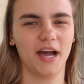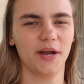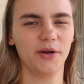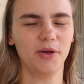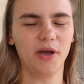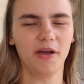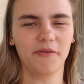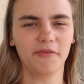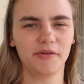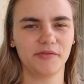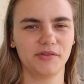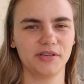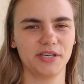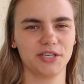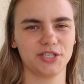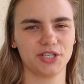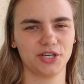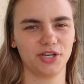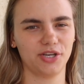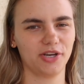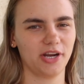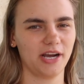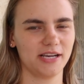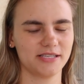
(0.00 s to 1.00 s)
I know I haven't really
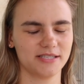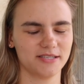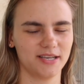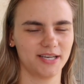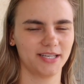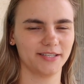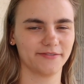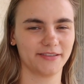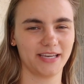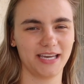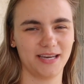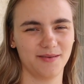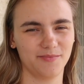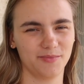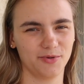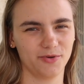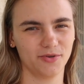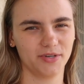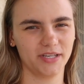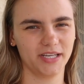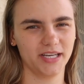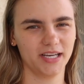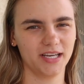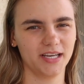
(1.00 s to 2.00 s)
shown you guys a lot of
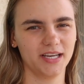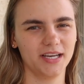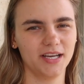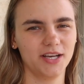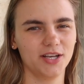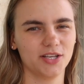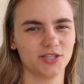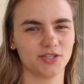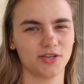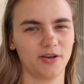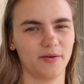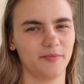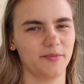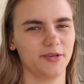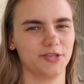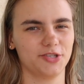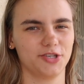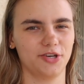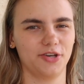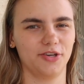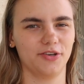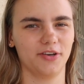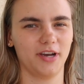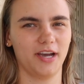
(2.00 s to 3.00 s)
Cambodia, so I'm going to
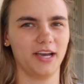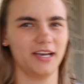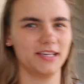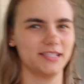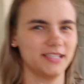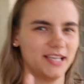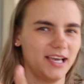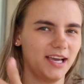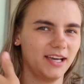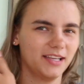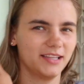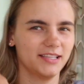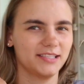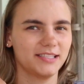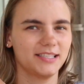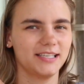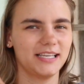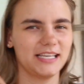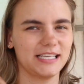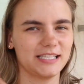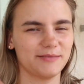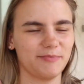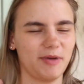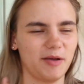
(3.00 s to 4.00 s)
show you guys that this
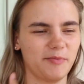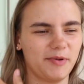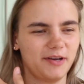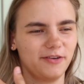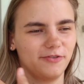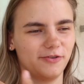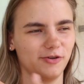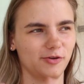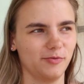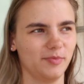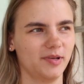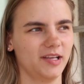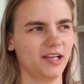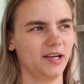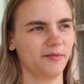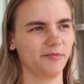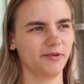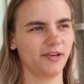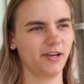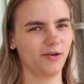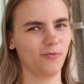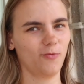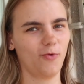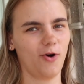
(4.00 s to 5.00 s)
is my bedroom and I'm
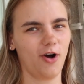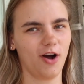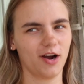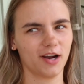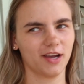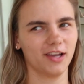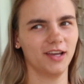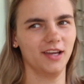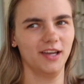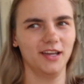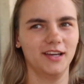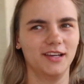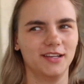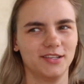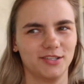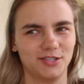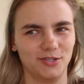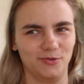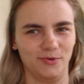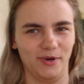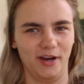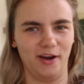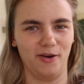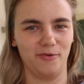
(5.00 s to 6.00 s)
going to walk
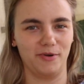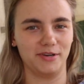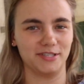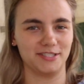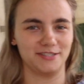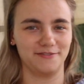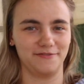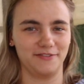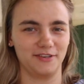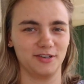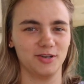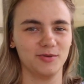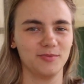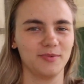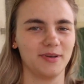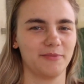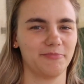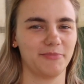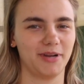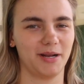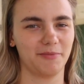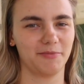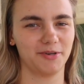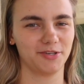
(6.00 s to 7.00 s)
to where I want to film.
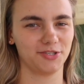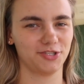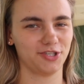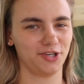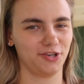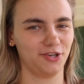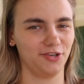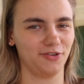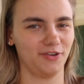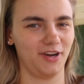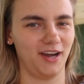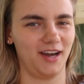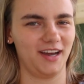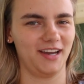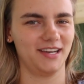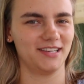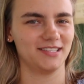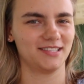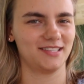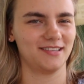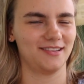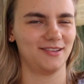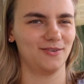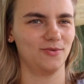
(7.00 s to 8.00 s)
But I'm going to show you
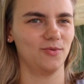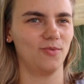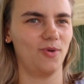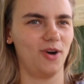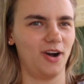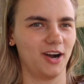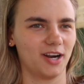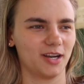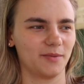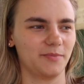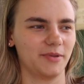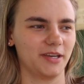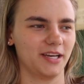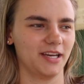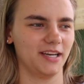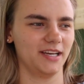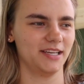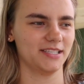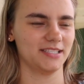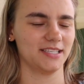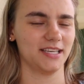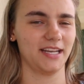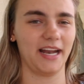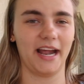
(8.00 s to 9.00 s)
guys the walk
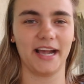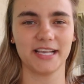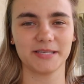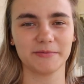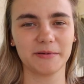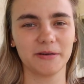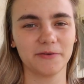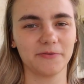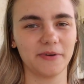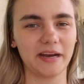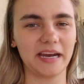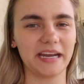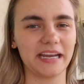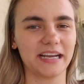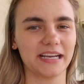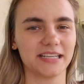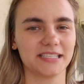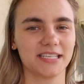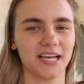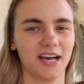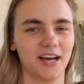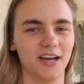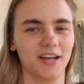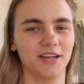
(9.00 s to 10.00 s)
because it has been raining a
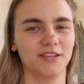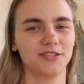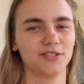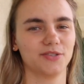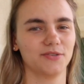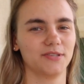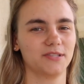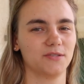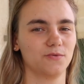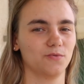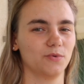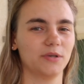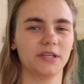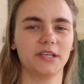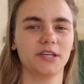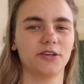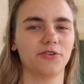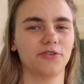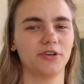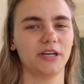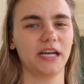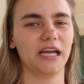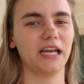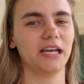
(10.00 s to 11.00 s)
ton, so it's really
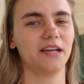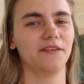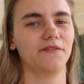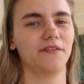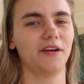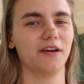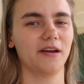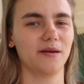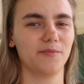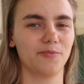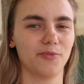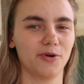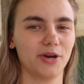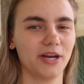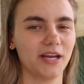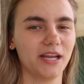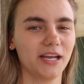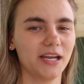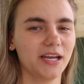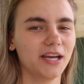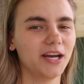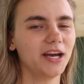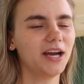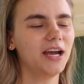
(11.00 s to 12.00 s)
green and very
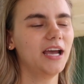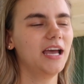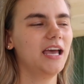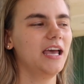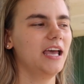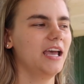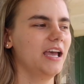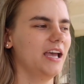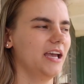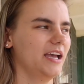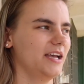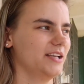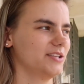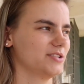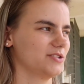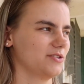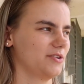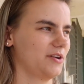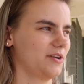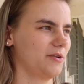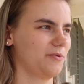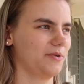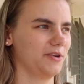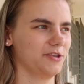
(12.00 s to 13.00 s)
pretty here, and
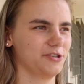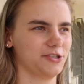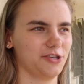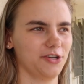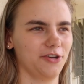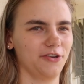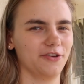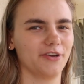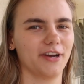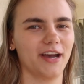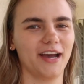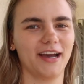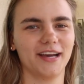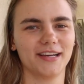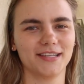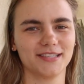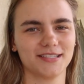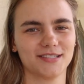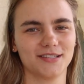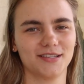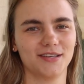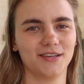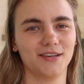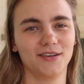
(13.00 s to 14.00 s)
so I want to show you
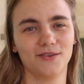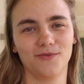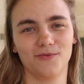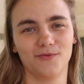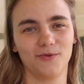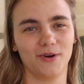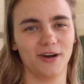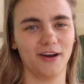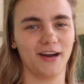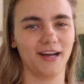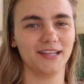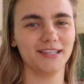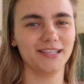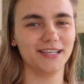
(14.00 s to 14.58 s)
guys where I